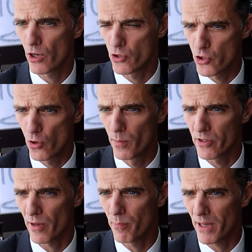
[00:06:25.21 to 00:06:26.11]

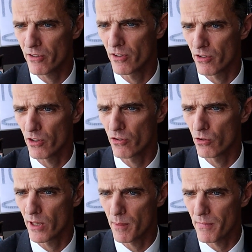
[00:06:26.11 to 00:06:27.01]
consumers and businesses
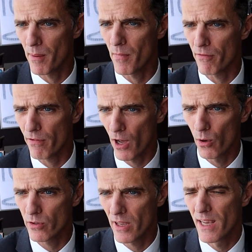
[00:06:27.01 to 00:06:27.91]
to keep them
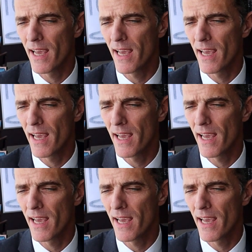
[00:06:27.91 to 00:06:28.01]
afloat,